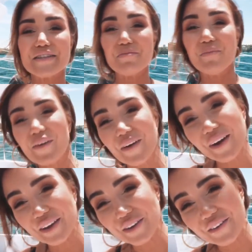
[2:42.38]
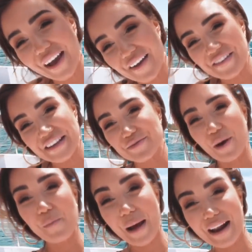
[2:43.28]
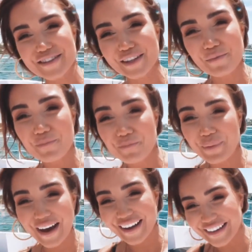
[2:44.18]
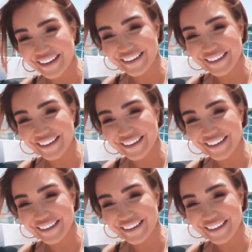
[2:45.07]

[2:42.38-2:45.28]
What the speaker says: Tomorrow you have his bachelor party?